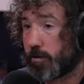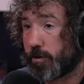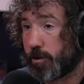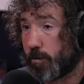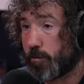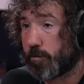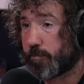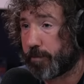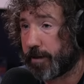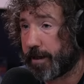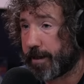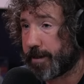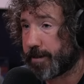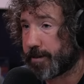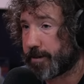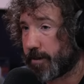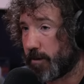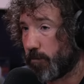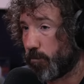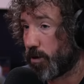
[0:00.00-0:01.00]
youth
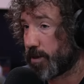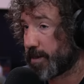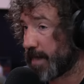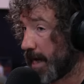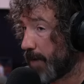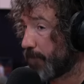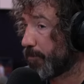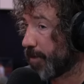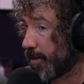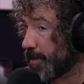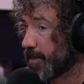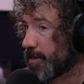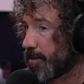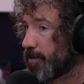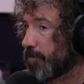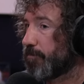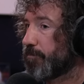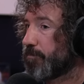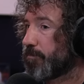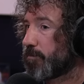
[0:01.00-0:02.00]
players and what's happening to
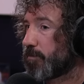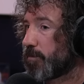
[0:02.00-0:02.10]
them.